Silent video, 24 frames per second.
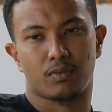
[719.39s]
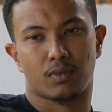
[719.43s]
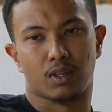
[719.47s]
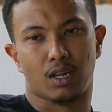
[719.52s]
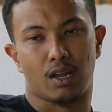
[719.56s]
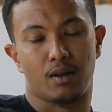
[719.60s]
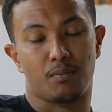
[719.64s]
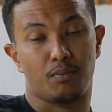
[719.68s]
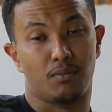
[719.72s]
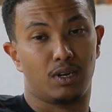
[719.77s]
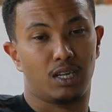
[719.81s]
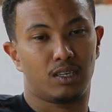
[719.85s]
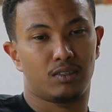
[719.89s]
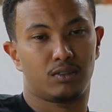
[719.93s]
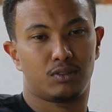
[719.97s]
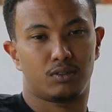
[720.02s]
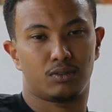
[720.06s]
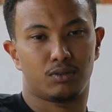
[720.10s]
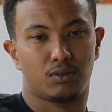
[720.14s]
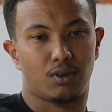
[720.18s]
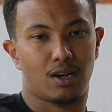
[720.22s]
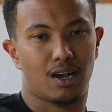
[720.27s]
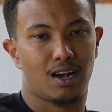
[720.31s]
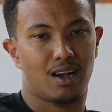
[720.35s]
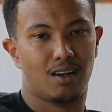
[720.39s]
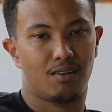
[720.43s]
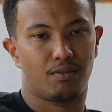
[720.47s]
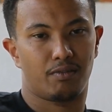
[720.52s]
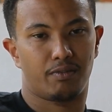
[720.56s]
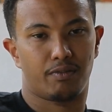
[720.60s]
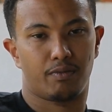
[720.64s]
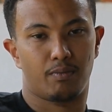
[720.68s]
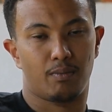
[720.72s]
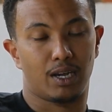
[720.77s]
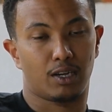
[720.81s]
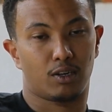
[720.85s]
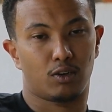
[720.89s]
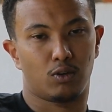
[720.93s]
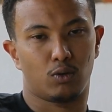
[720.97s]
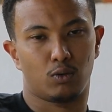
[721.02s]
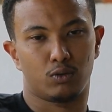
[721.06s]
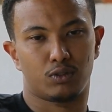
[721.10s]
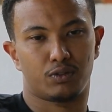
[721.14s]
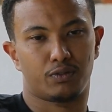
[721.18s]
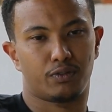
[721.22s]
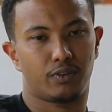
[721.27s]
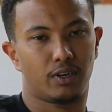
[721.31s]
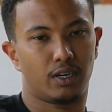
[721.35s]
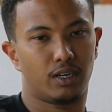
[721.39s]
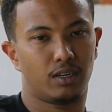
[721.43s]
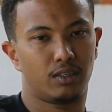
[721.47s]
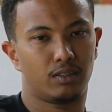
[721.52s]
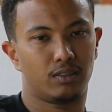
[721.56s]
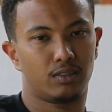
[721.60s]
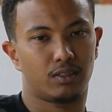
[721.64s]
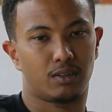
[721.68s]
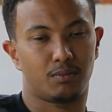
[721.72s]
I'm blessed to have my close friends.